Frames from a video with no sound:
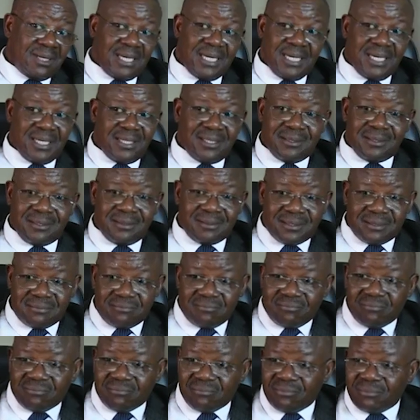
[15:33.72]
and
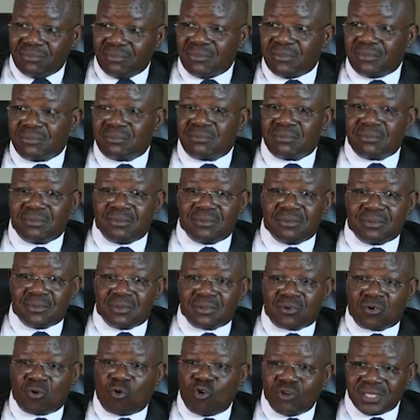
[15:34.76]

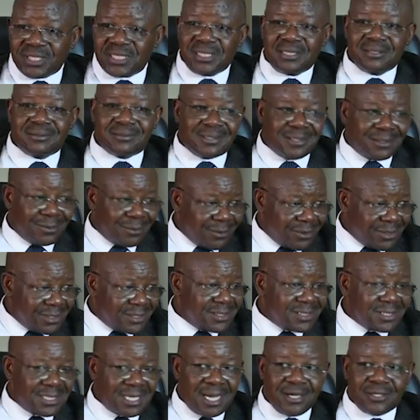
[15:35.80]
causing
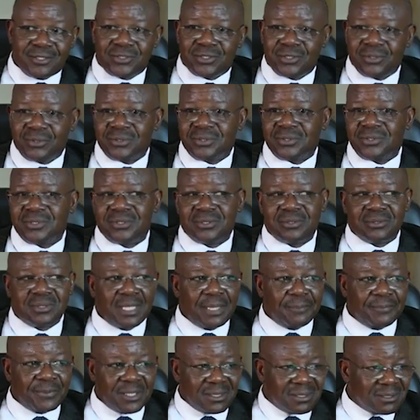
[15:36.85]
terrorist actions,
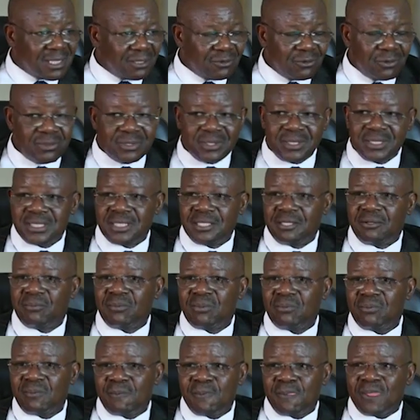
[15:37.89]

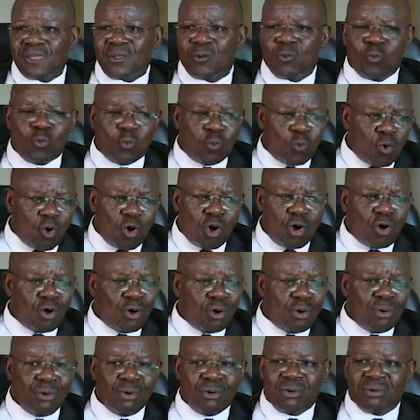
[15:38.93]
terrorism,
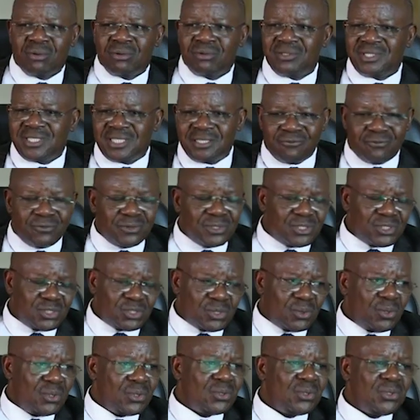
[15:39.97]
war,
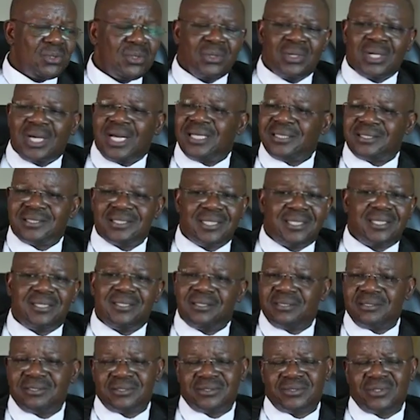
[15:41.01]
division, and taking
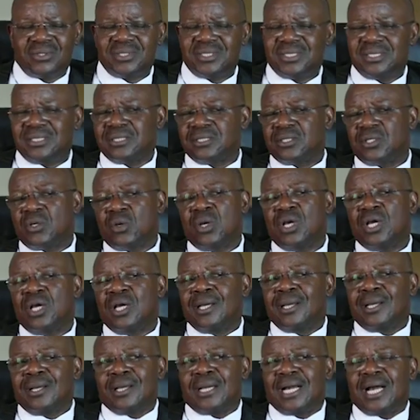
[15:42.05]
the resources.
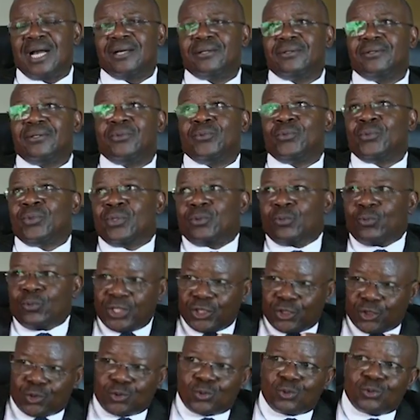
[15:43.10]
We
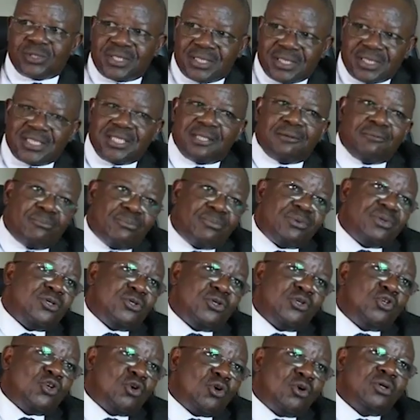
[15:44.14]
should see
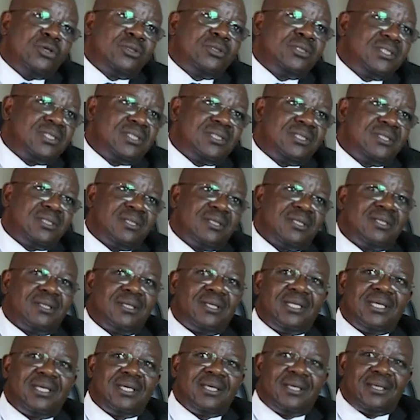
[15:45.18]
beyond
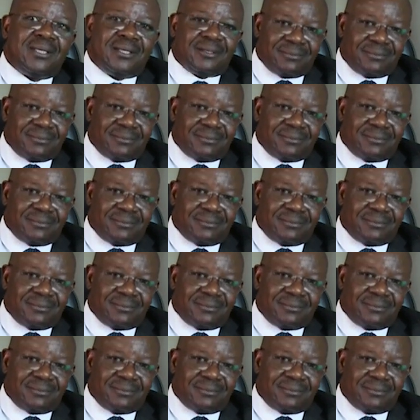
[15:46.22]
the